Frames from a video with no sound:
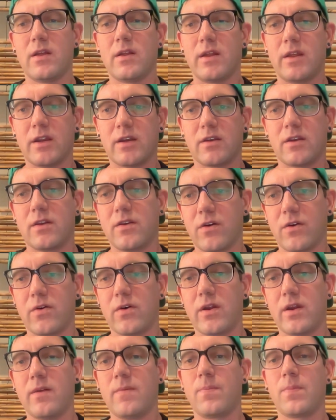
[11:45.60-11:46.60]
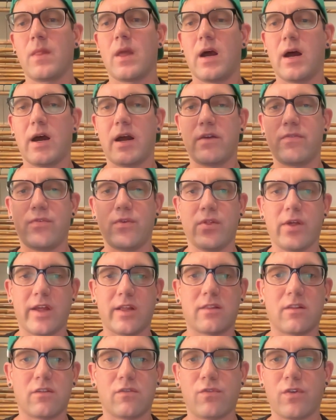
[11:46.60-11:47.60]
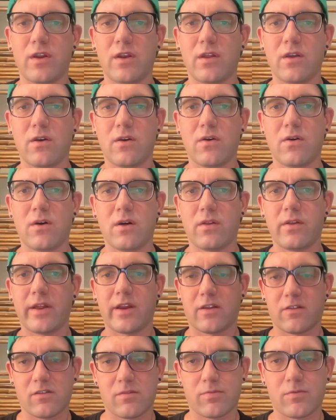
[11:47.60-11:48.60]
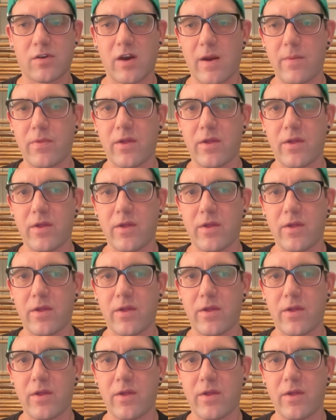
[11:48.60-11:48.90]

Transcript: Get to know it. Uh, if you like this video, like and subscribe.